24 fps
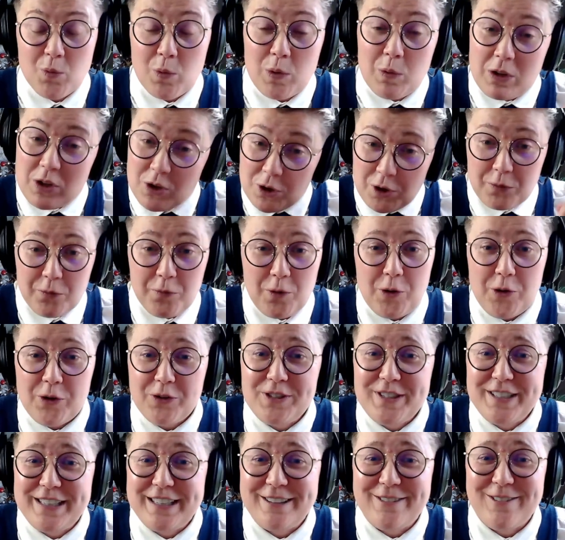We took a photo
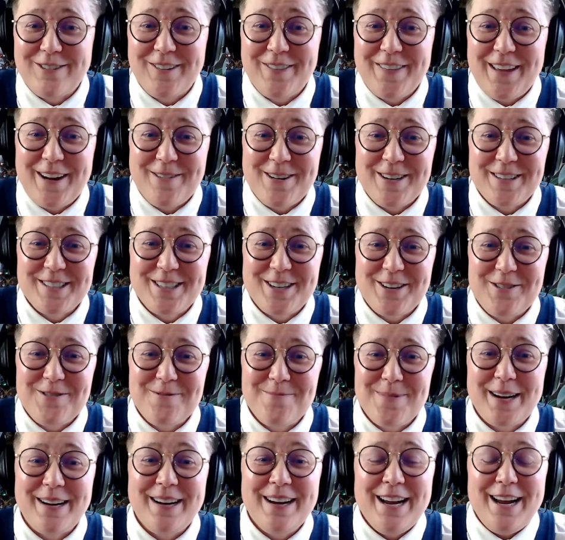together on that one too,
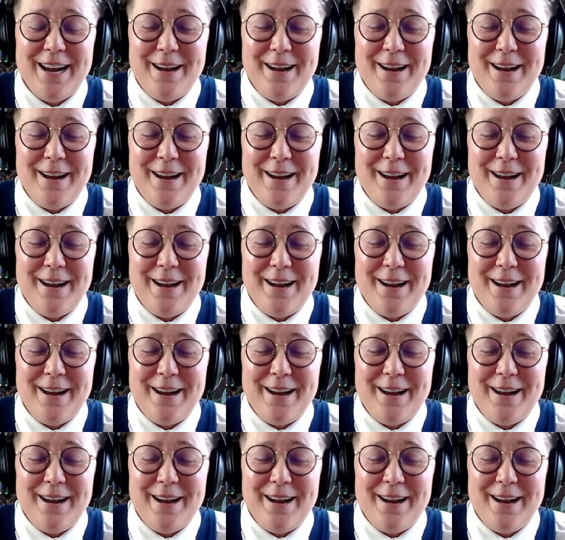but